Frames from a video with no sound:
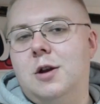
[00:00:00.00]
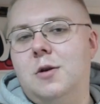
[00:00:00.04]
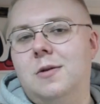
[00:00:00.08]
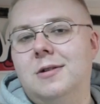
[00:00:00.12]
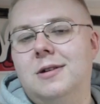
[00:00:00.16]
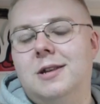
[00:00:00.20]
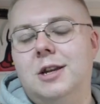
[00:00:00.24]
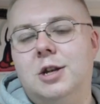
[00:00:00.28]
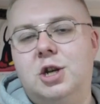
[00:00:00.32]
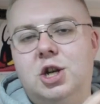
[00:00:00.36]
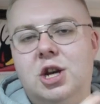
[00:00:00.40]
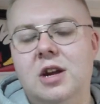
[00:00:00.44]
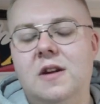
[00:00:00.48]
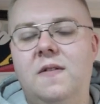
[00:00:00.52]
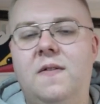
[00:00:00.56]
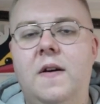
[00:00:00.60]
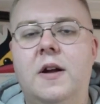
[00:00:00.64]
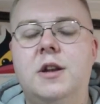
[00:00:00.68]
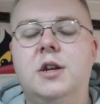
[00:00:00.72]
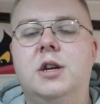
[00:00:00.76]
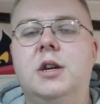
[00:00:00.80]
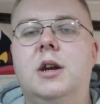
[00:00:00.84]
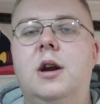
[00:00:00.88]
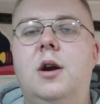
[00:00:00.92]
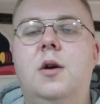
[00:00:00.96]
who is the chief
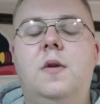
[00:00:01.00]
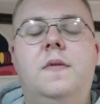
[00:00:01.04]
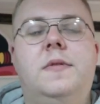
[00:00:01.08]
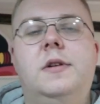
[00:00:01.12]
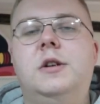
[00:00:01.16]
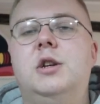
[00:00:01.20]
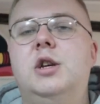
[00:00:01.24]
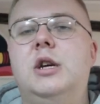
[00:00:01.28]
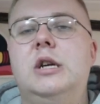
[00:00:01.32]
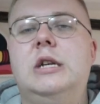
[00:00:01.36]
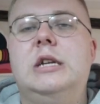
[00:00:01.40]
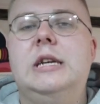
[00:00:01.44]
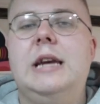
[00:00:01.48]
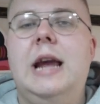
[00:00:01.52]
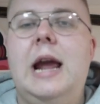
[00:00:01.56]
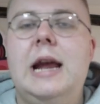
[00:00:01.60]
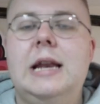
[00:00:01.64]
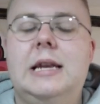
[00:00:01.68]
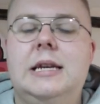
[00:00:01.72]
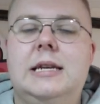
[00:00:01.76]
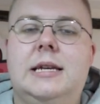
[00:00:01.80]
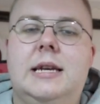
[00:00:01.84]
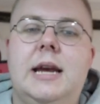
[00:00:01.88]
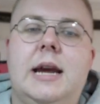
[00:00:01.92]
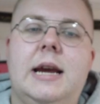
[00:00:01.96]
engineer of the G T
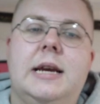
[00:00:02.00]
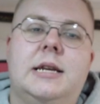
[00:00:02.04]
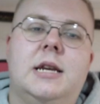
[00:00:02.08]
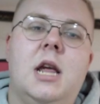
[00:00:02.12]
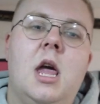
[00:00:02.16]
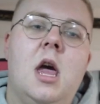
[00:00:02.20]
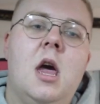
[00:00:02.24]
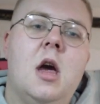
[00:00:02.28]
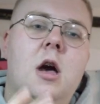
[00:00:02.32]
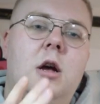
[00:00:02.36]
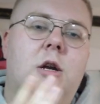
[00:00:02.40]
eighty-six,